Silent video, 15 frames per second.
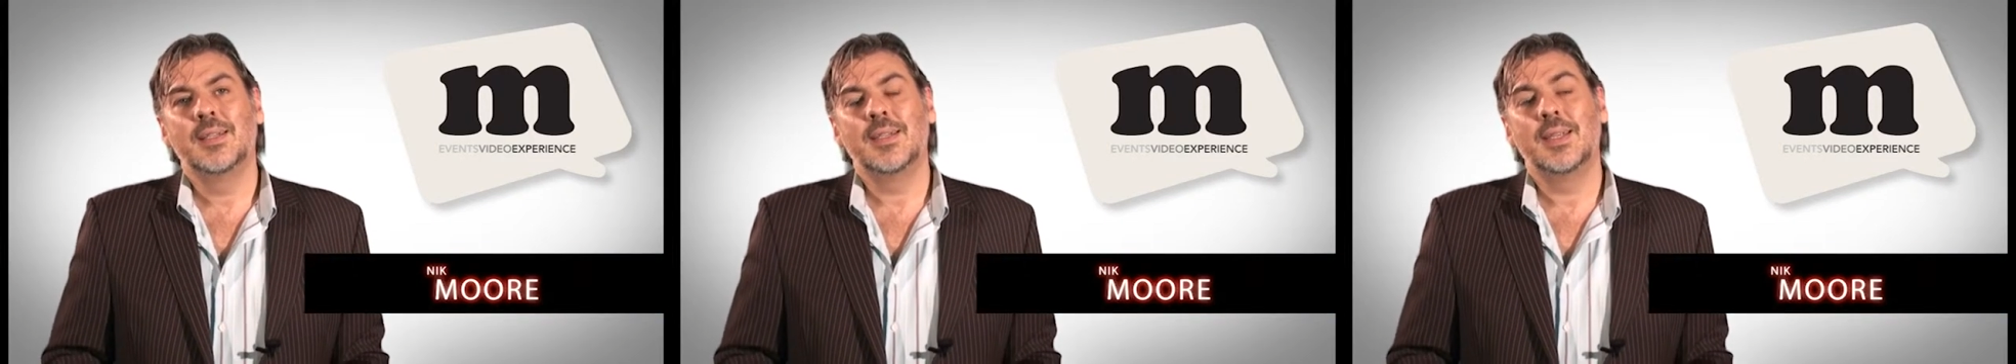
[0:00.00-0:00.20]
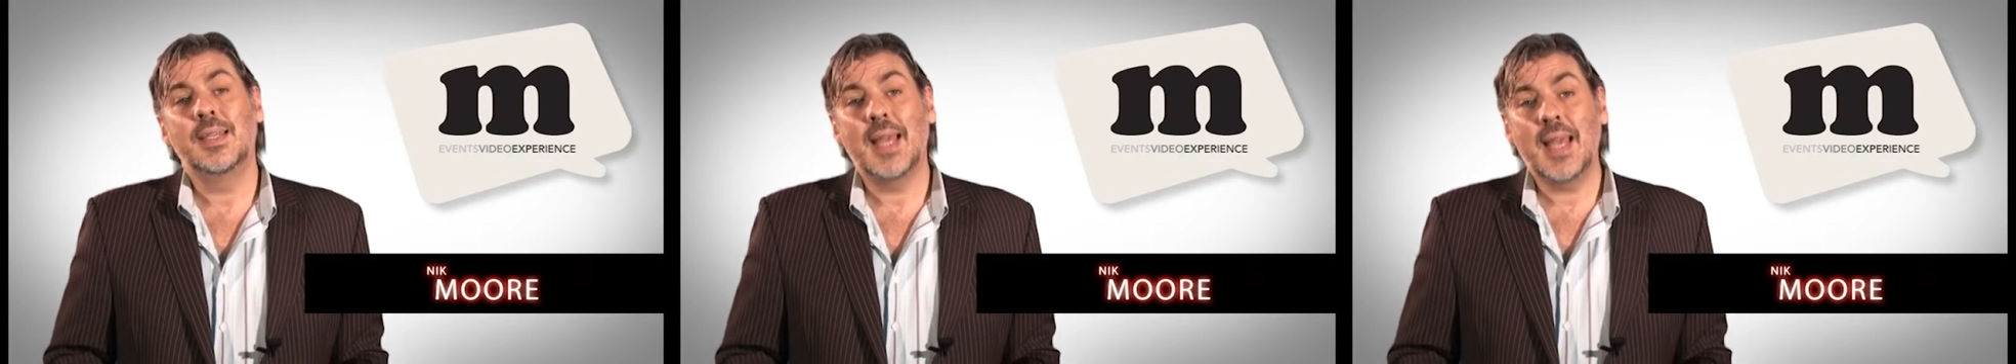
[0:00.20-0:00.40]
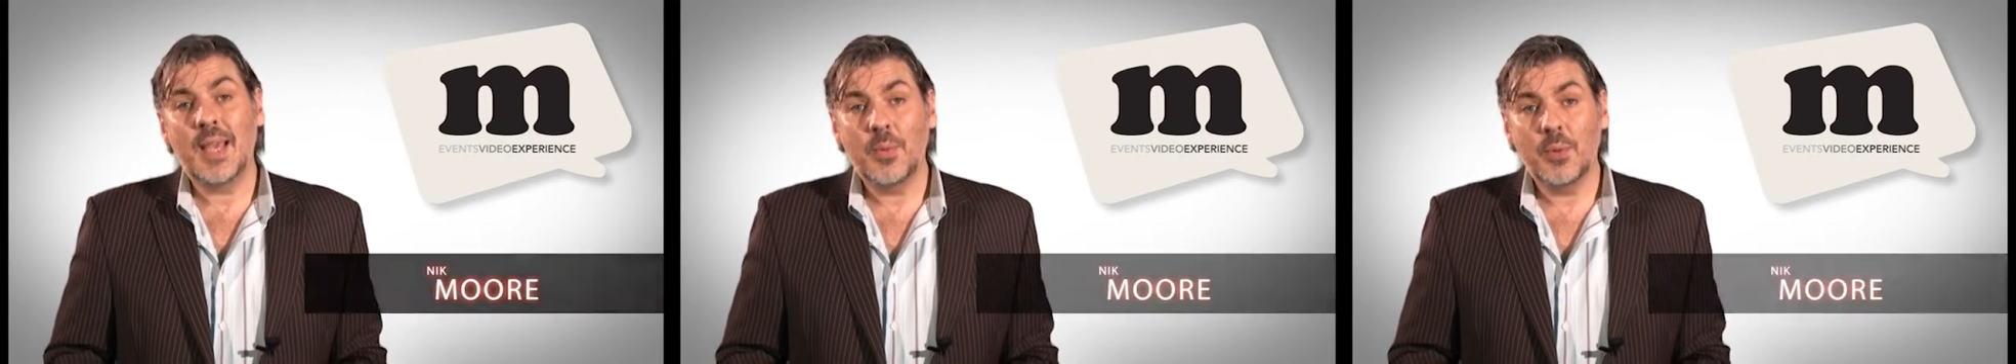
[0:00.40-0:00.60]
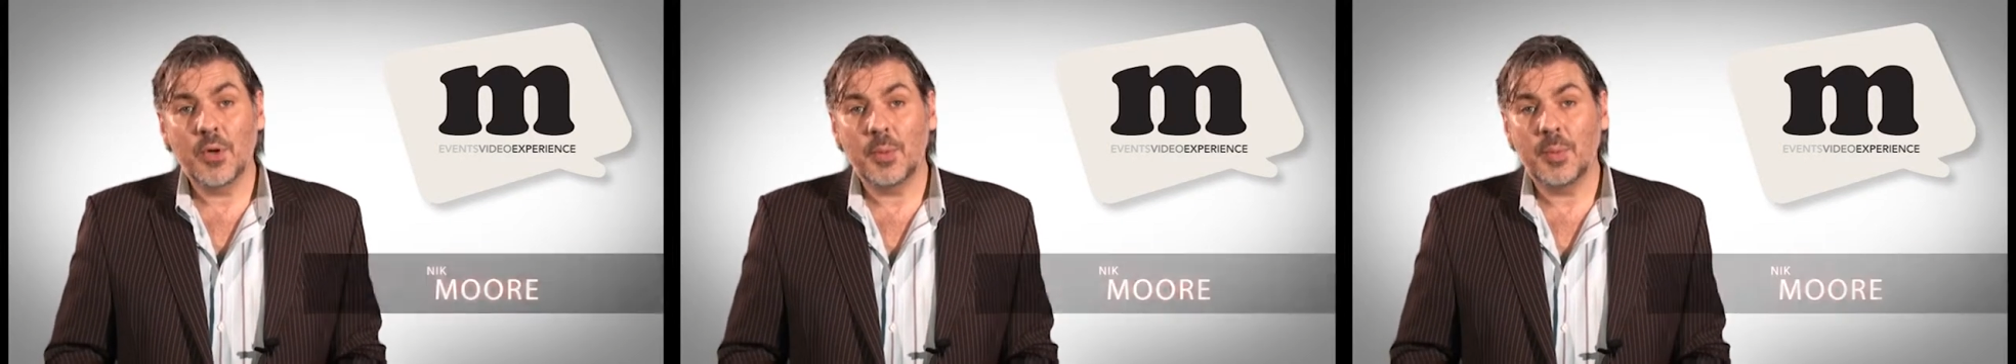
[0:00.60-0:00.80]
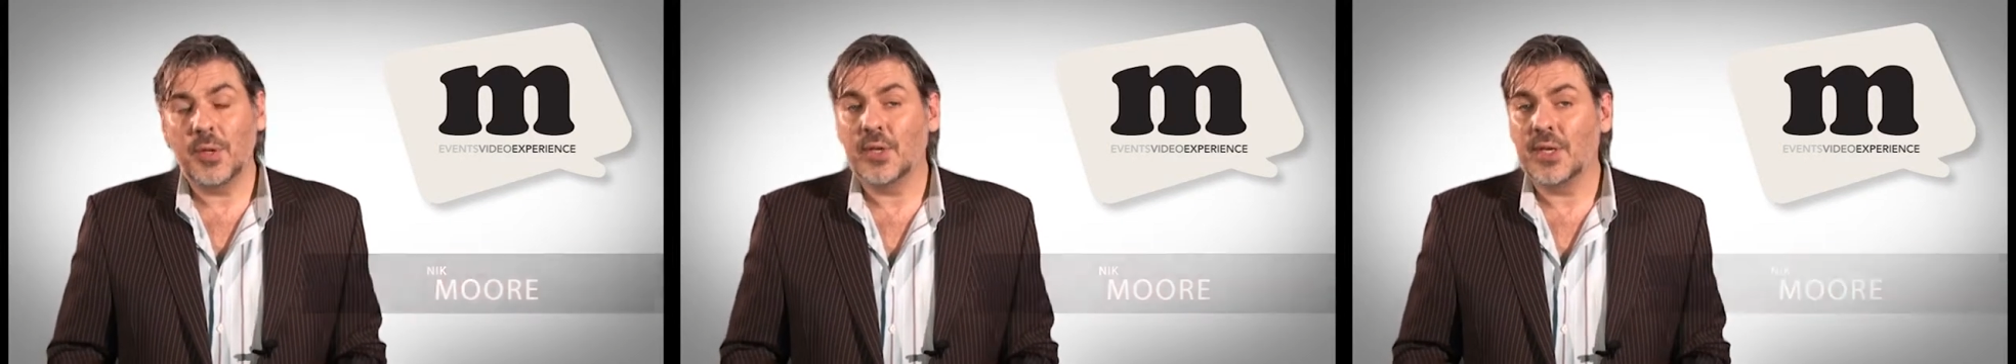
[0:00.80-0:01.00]
Today we're
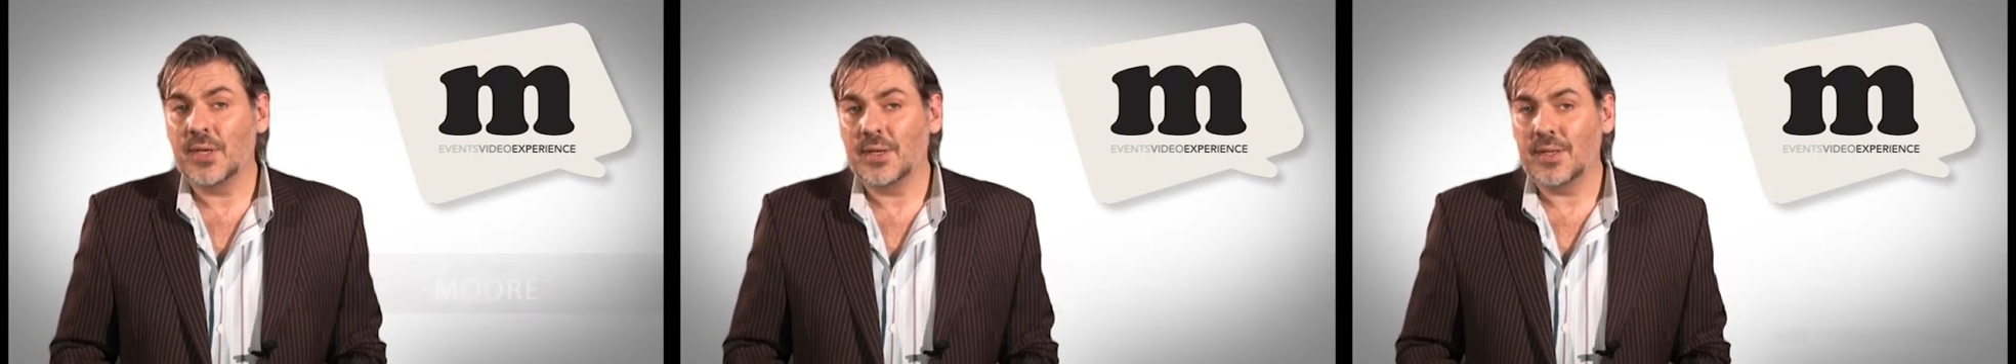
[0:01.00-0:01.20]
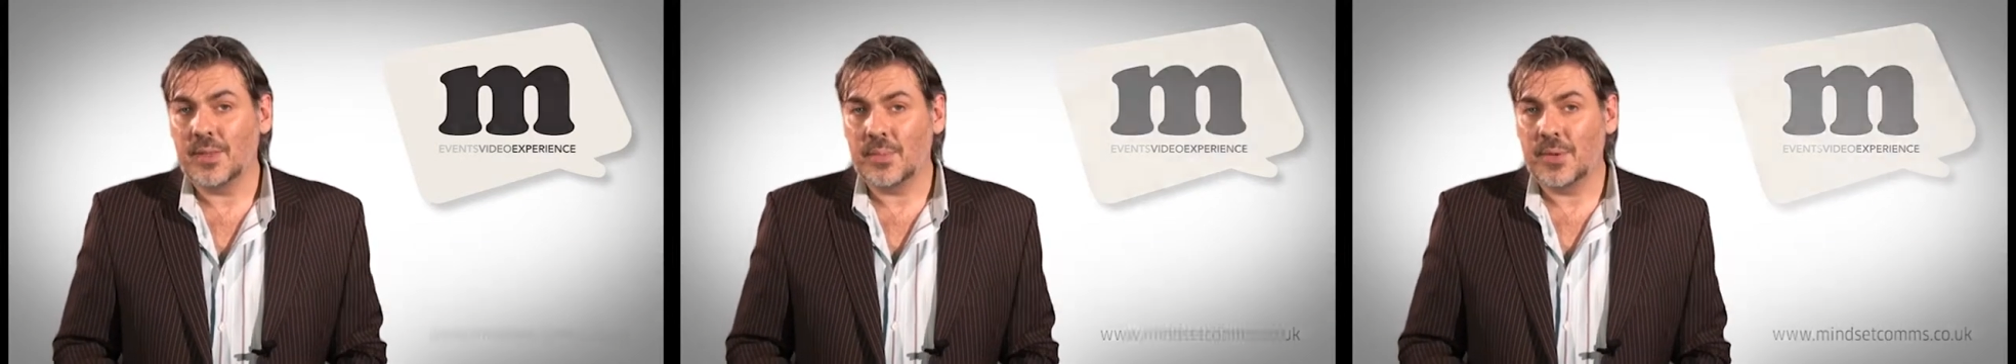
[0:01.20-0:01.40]
going to be looking at the